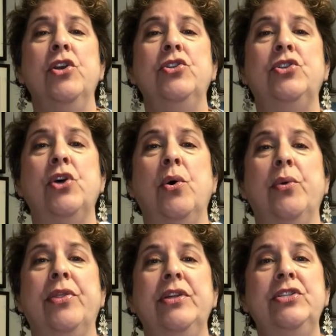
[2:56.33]

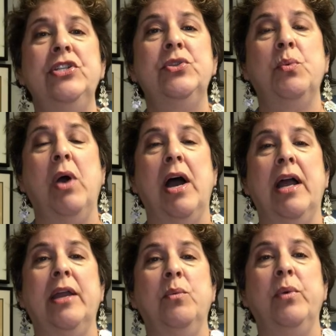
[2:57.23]
So this is
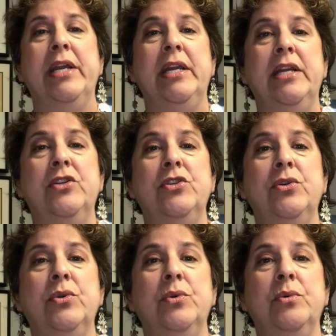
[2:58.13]
why we need
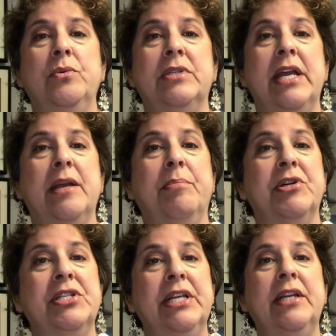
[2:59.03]
to take
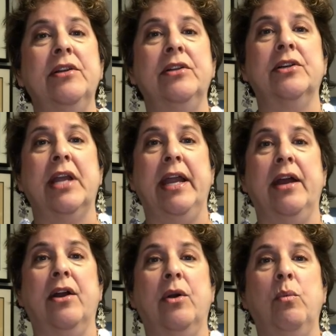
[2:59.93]
particular
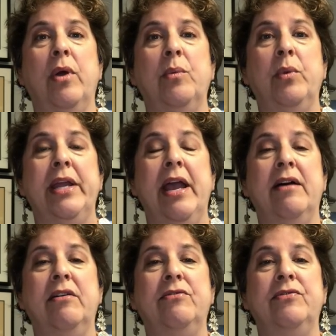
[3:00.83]
care when we
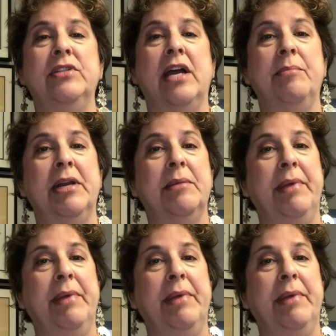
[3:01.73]
have diabetic